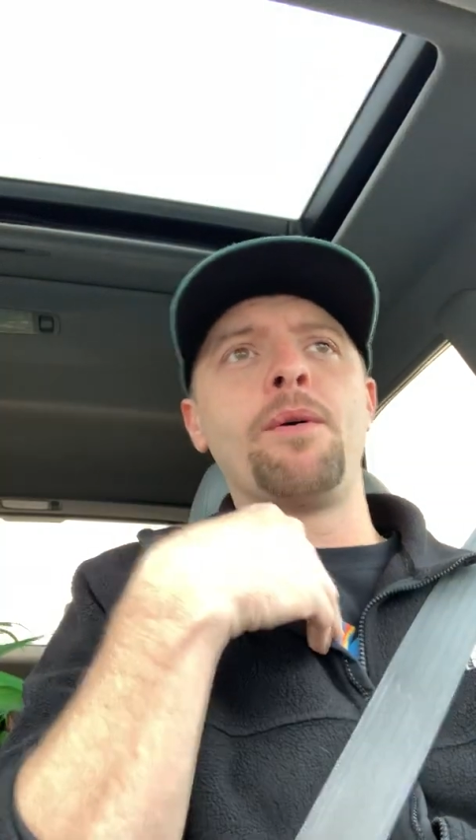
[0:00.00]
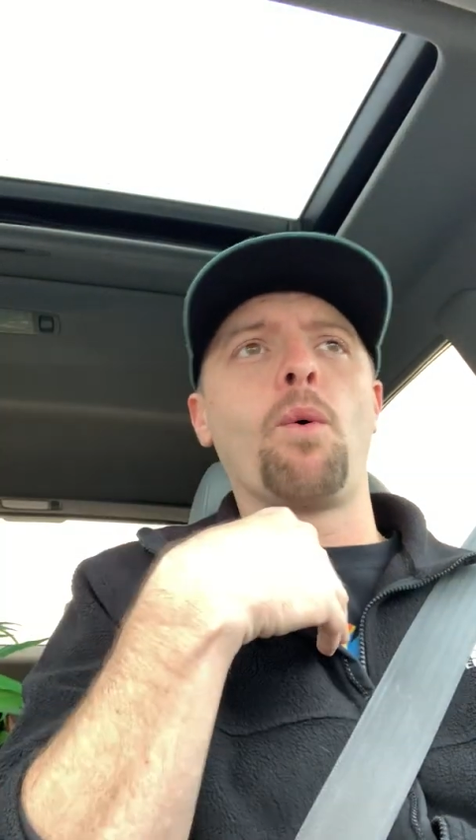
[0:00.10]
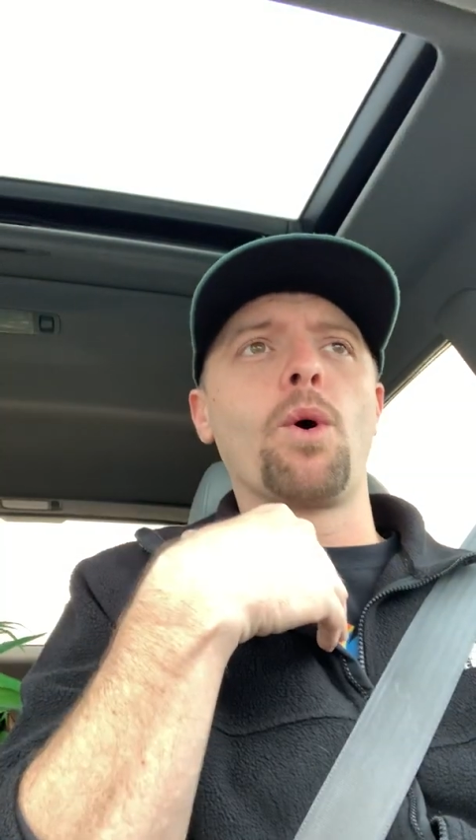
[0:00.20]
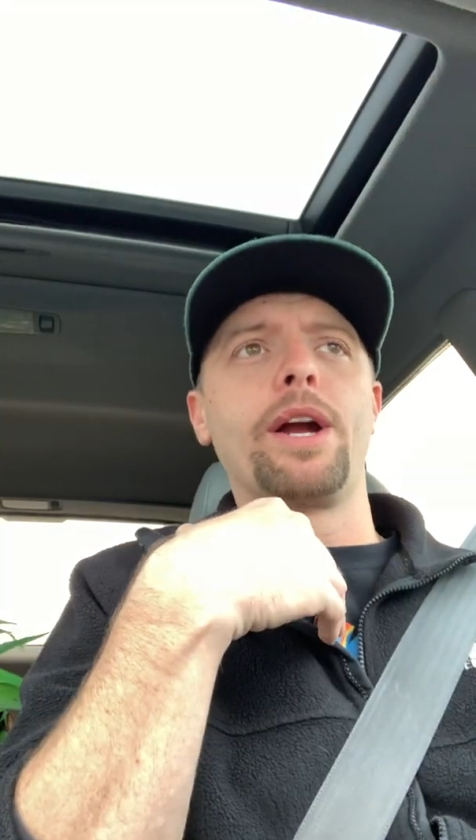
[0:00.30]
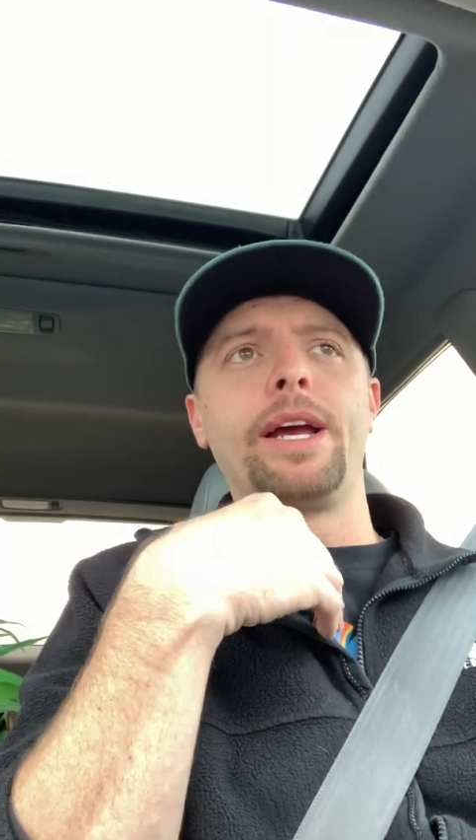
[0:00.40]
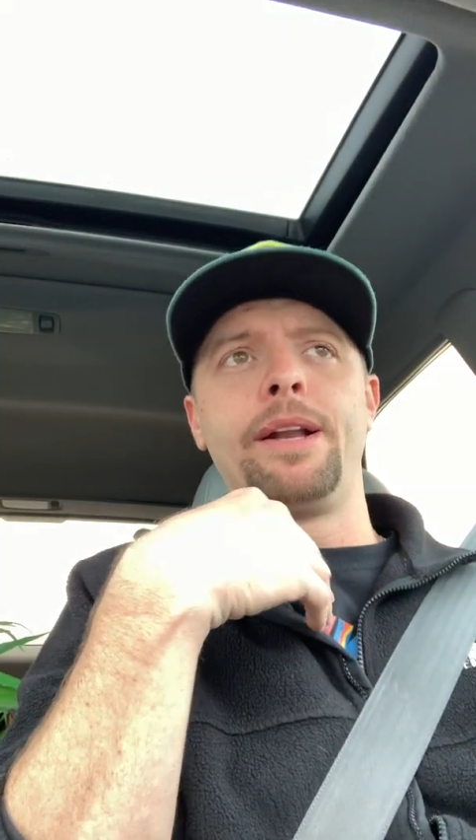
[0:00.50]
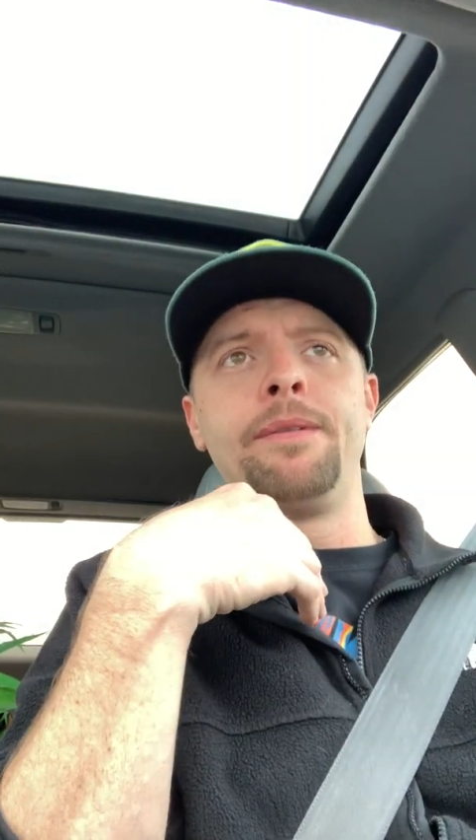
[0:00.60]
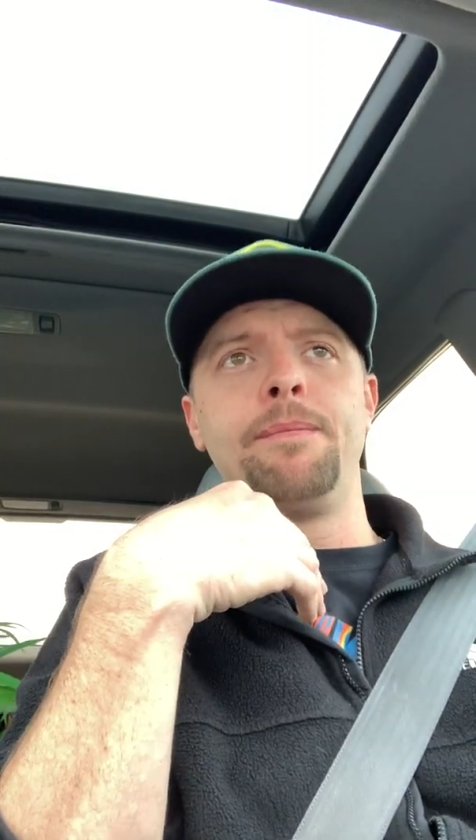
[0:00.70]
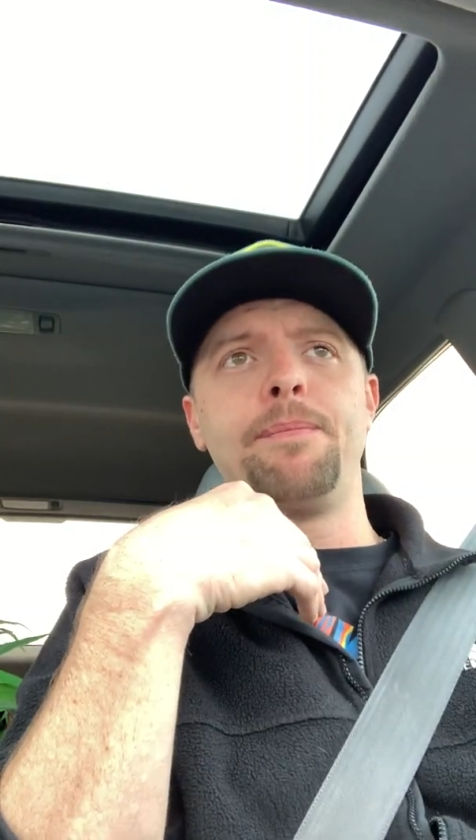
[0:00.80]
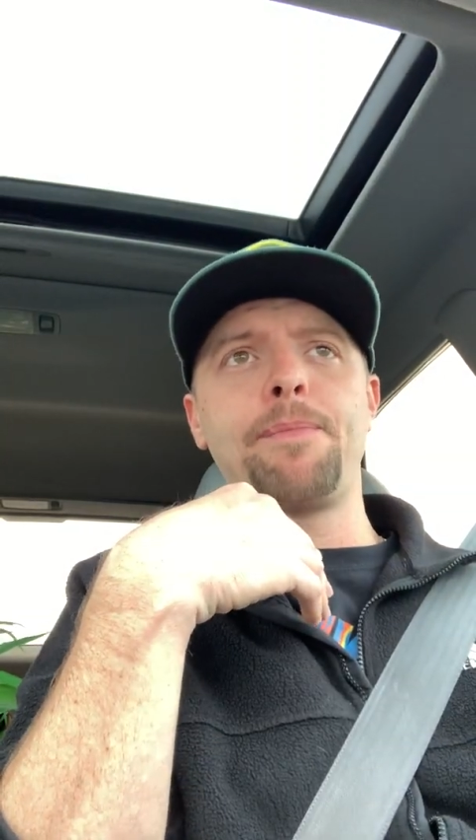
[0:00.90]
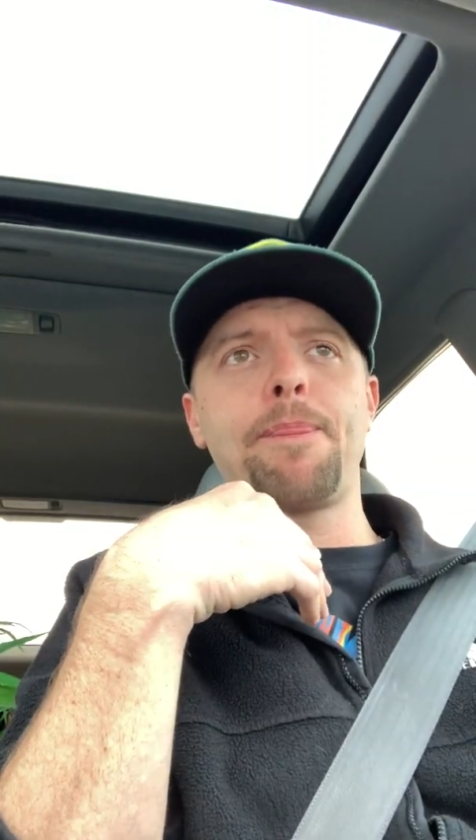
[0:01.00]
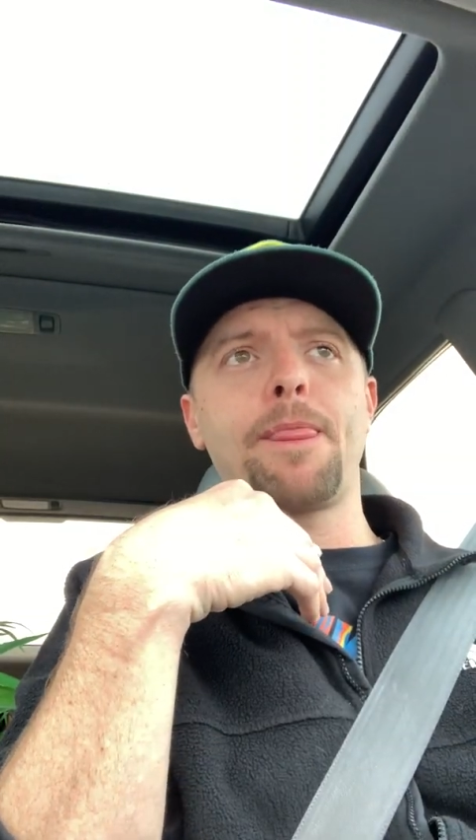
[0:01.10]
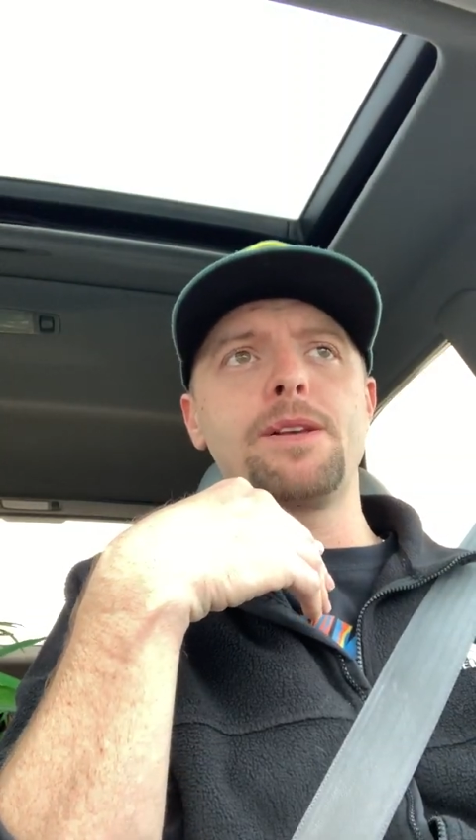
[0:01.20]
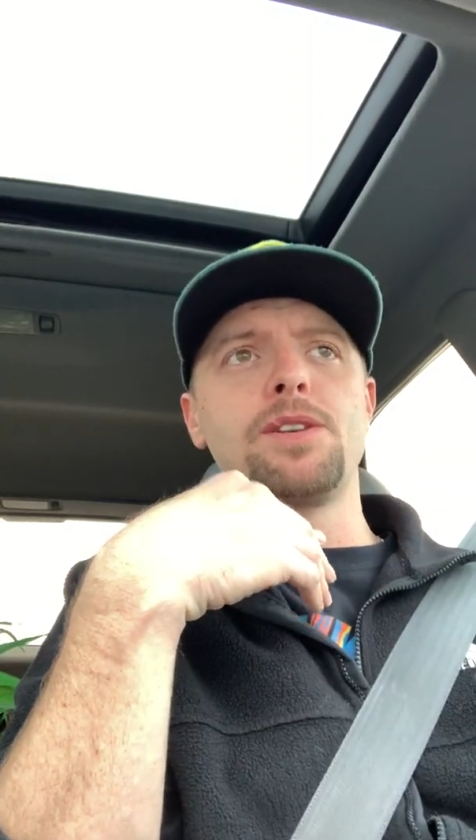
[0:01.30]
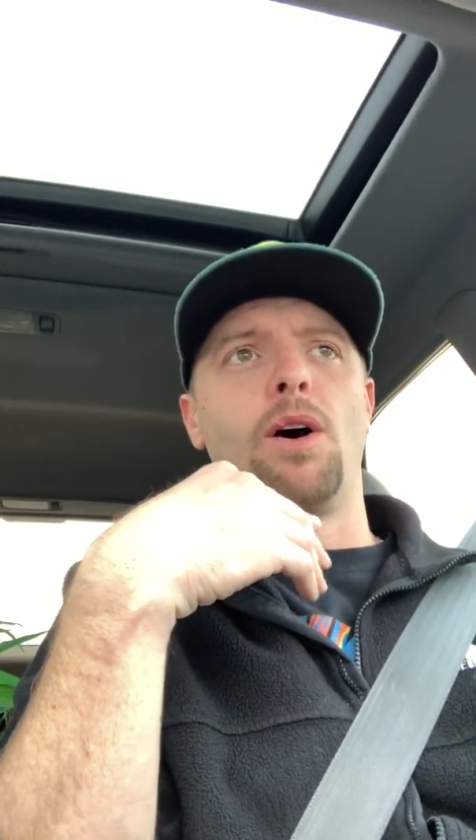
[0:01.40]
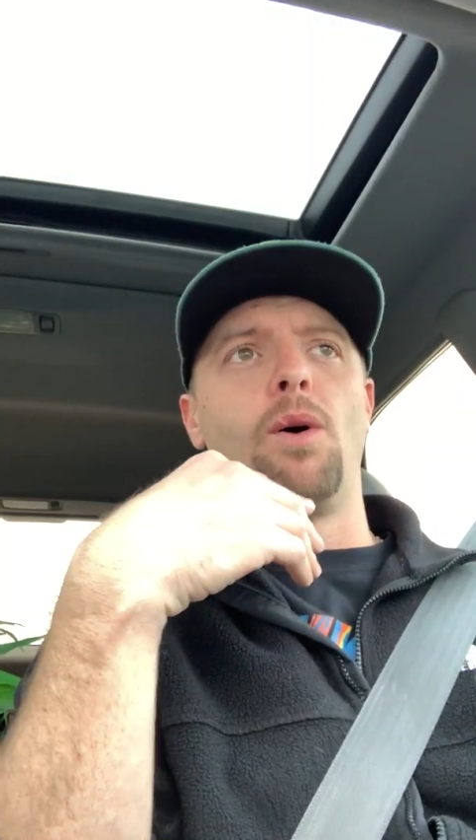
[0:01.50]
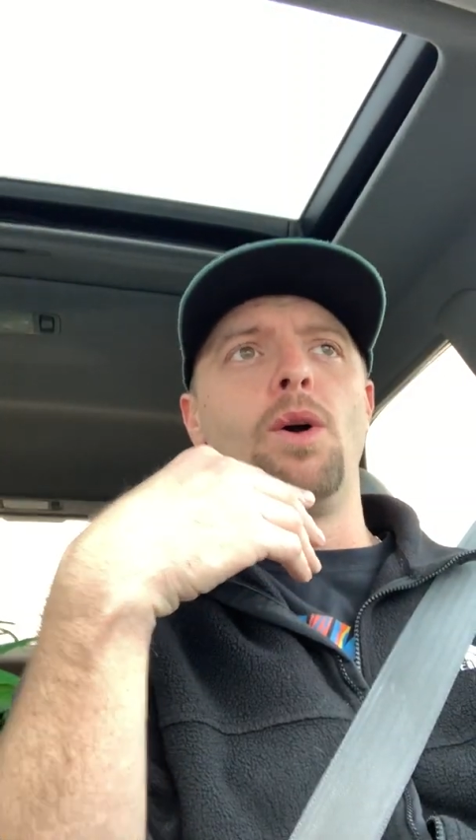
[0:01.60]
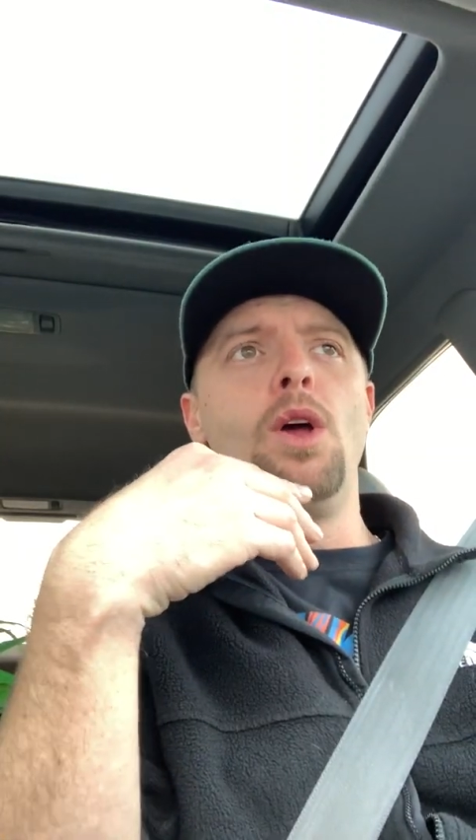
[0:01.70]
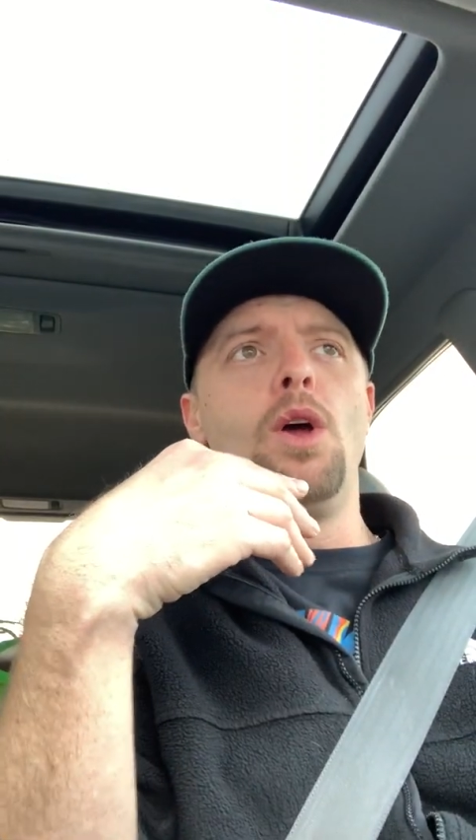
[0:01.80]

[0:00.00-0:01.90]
Oregon, so